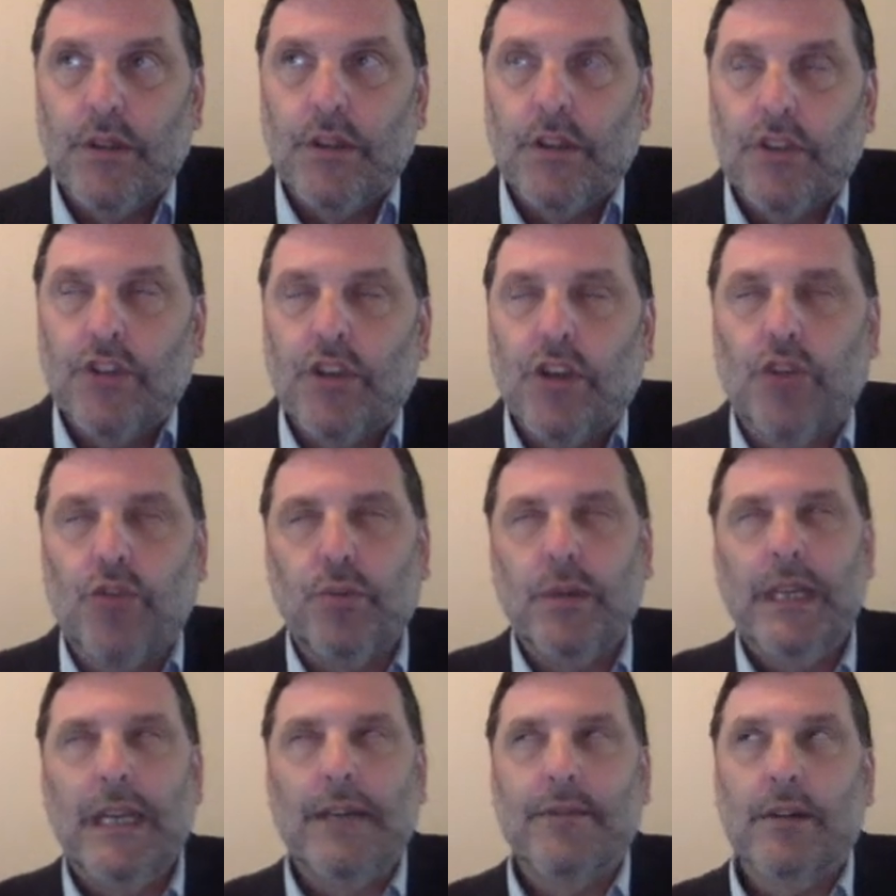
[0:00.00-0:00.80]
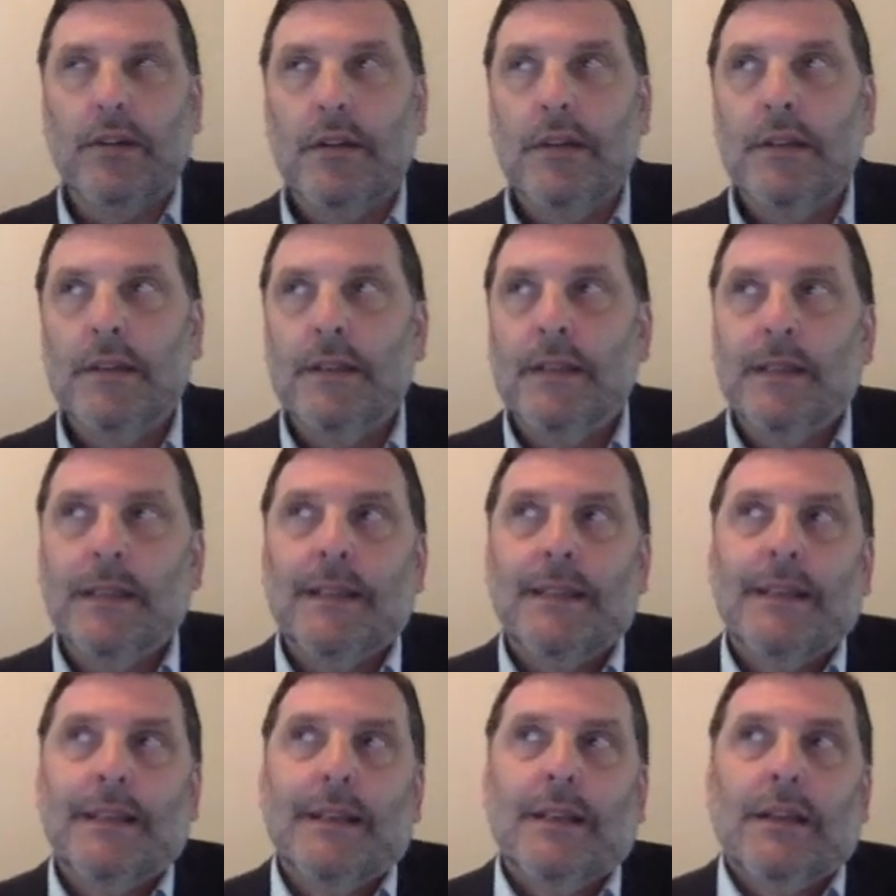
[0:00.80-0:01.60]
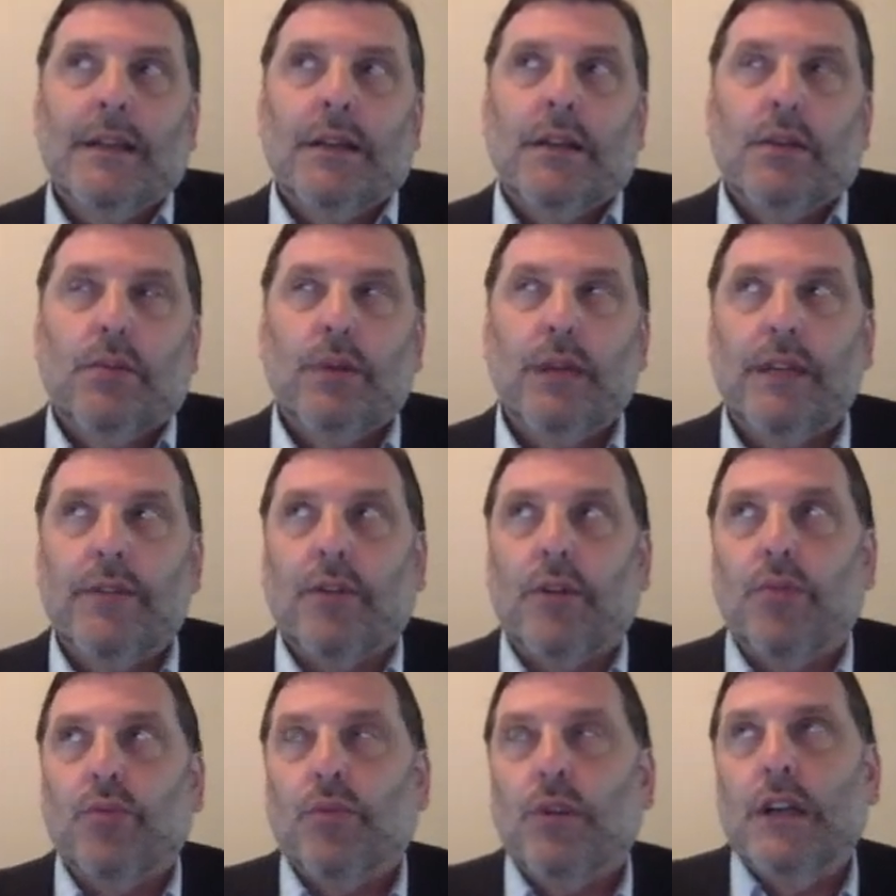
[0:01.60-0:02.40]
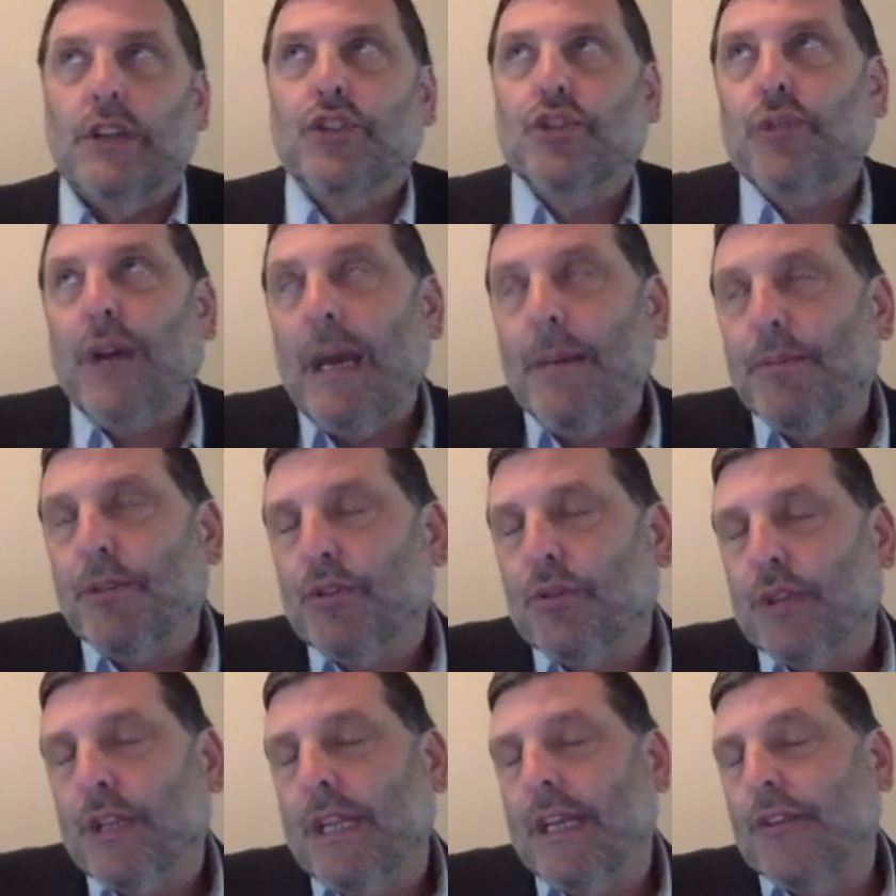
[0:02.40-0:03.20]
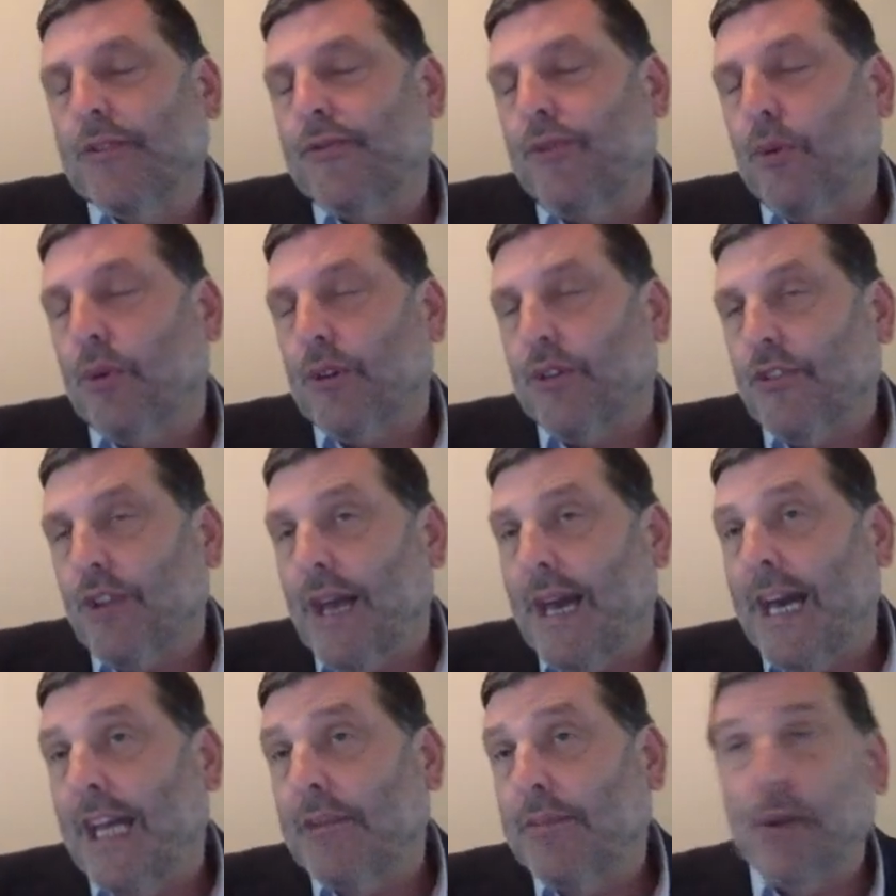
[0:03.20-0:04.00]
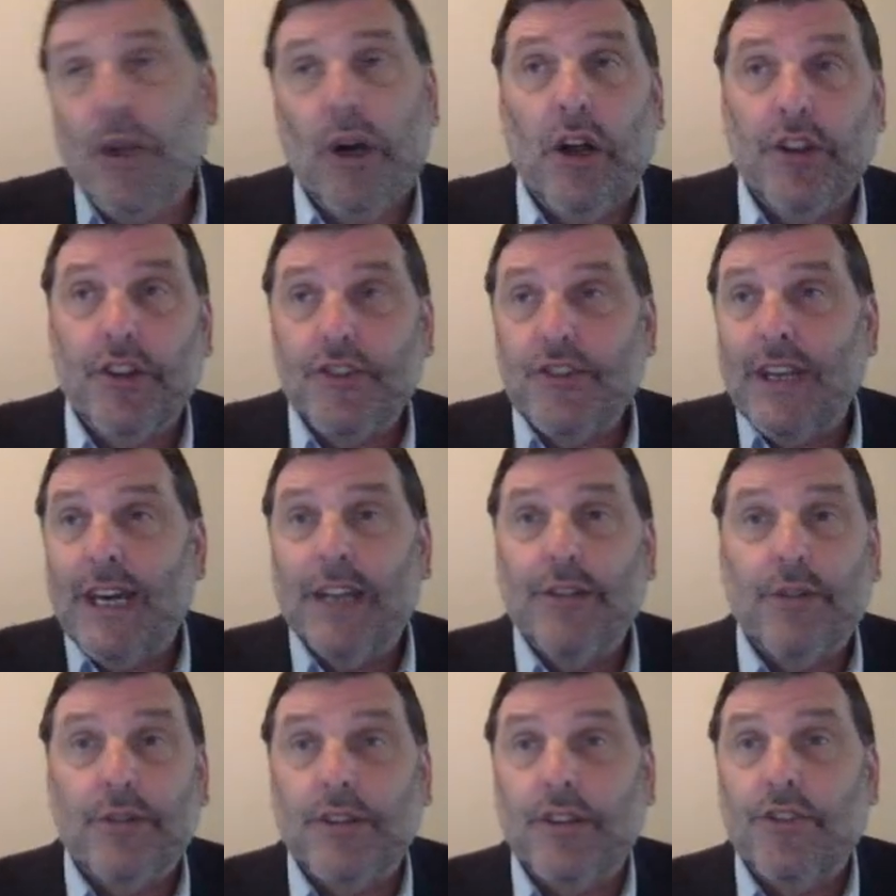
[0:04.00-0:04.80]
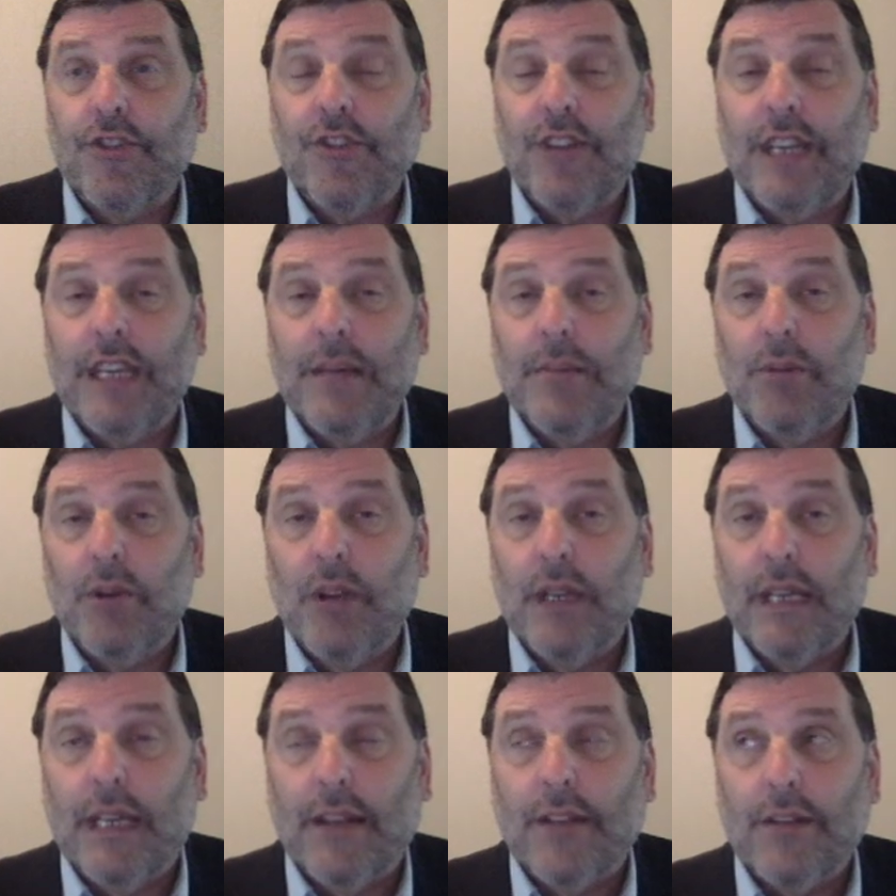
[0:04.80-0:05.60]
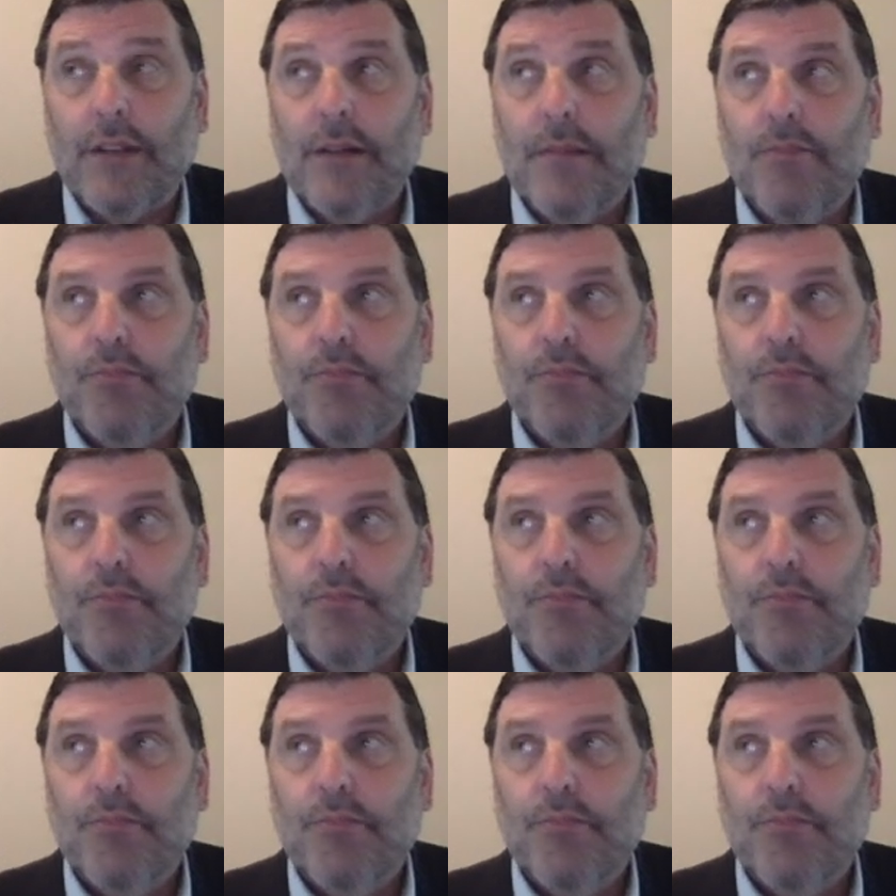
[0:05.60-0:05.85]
So because we have a trapezoid that has four sides, but all the sides aren't the same length.